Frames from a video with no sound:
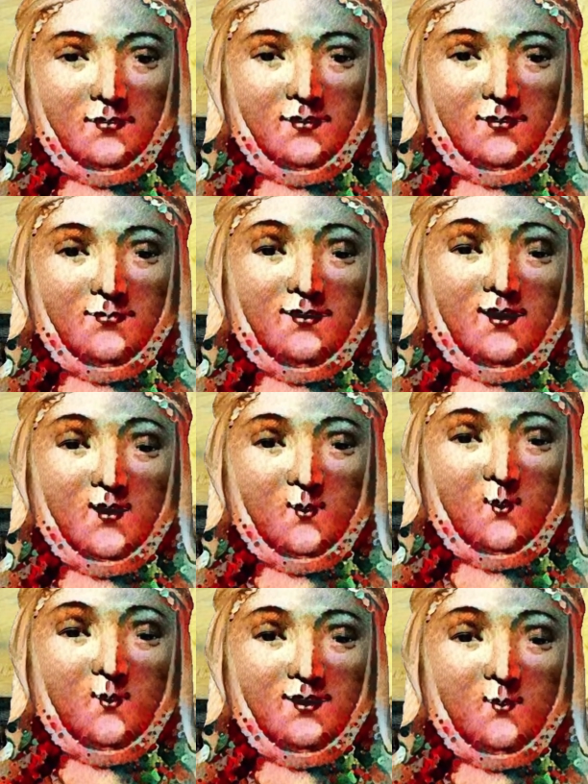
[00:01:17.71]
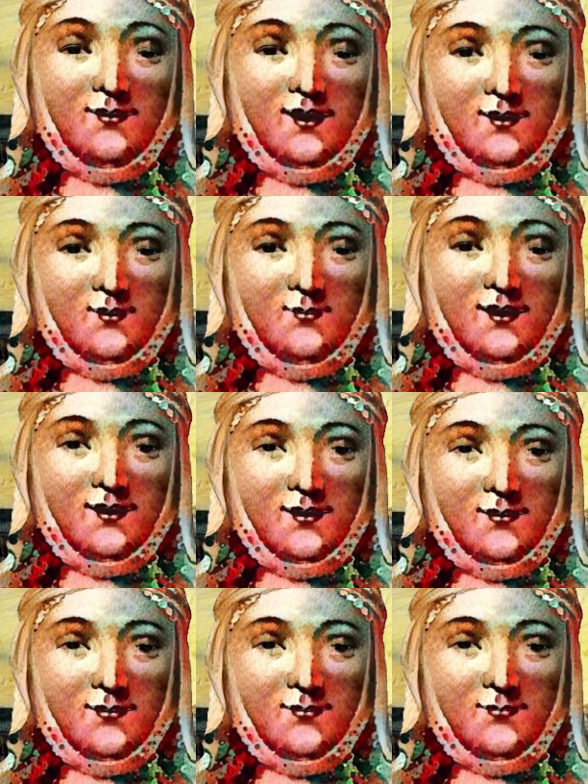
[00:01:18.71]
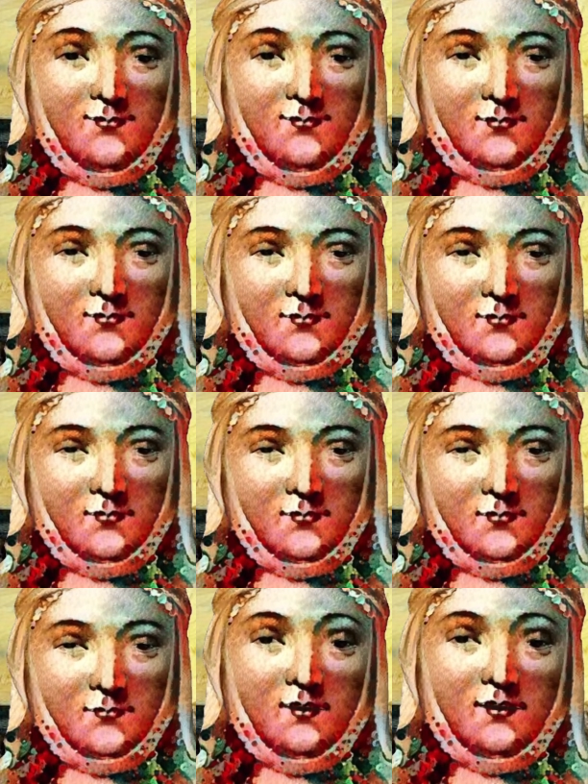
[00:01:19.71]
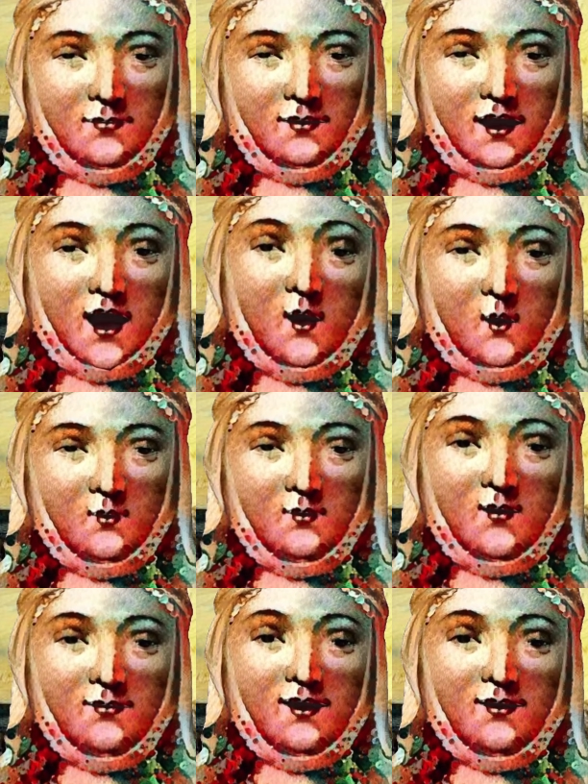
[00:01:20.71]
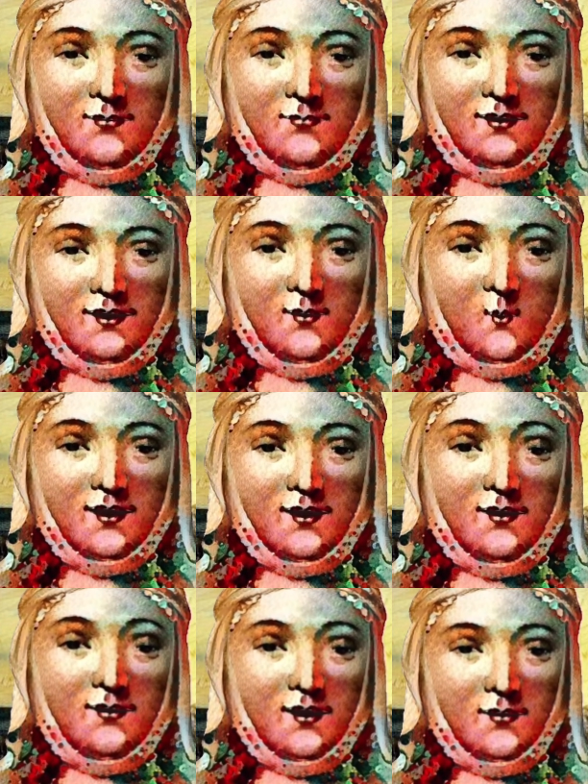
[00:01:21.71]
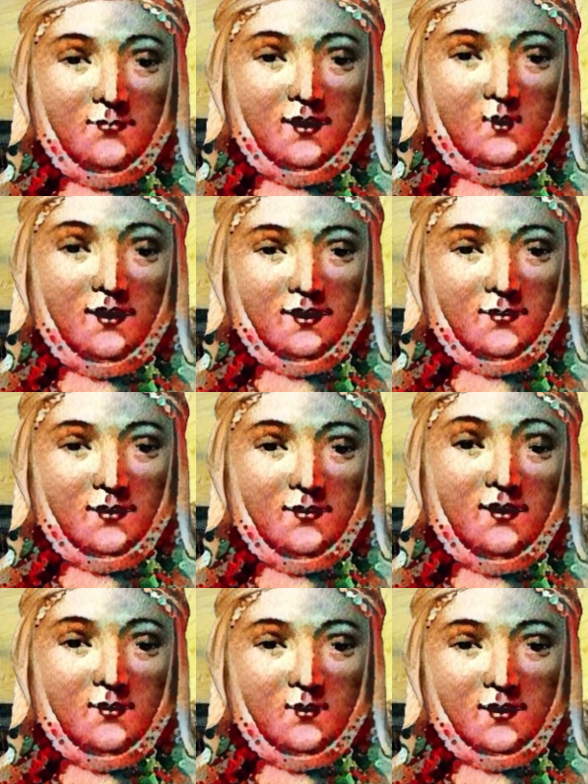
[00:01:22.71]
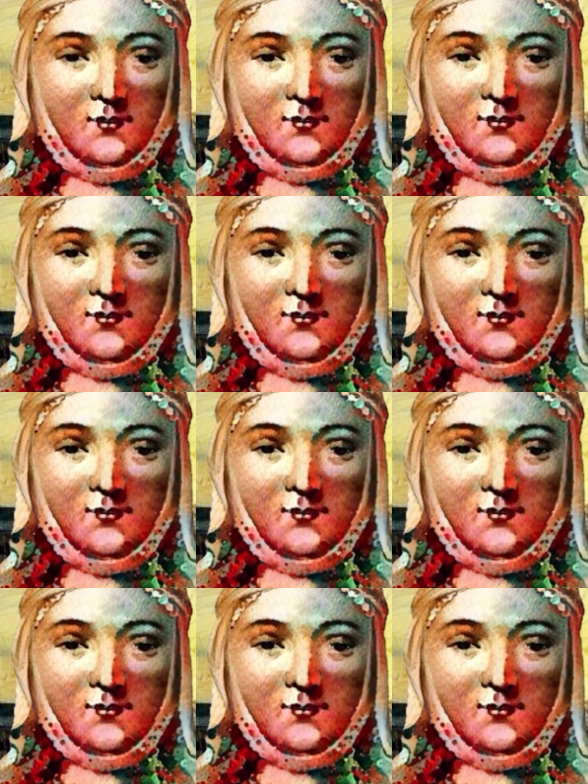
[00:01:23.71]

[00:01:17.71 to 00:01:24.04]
So, where do I begin? Let's start with a little history on this majestic abbey.